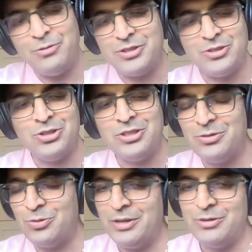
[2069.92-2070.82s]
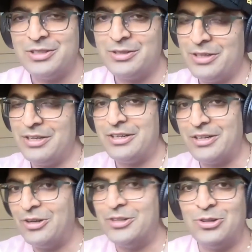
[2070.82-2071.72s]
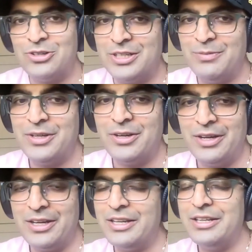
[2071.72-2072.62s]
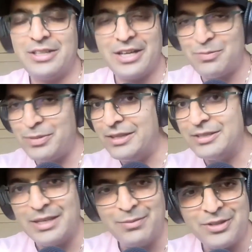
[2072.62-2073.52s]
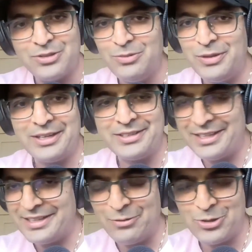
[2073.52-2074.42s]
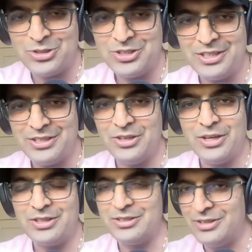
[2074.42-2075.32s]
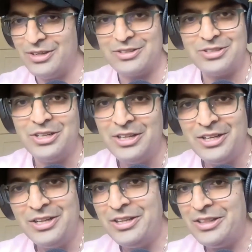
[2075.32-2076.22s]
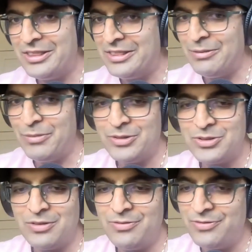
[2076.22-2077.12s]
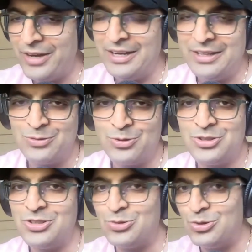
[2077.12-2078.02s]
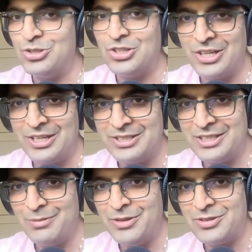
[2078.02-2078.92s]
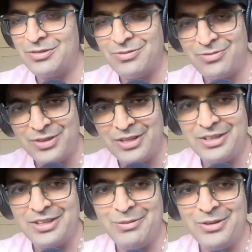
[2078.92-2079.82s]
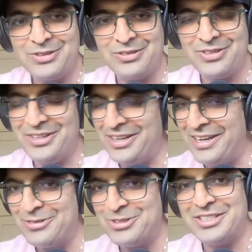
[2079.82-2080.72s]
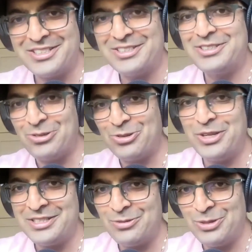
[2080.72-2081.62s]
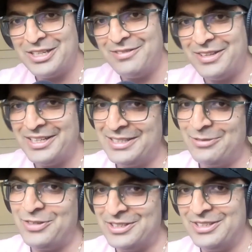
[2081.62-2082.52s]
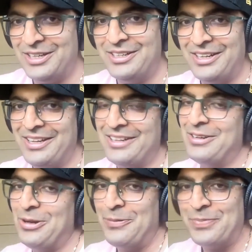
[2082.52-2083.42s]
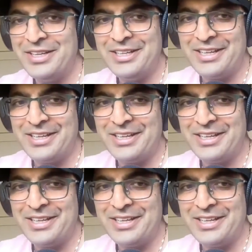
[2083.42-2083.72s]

was a student when I was at college a long time ago, and he explained the same thing to me, exactly what you said. You know, at the start, the amount of failures was just ridiculous. The amount of fear, the amount of, you know, it was just so crazy when Deliver Easy first started, and, you know,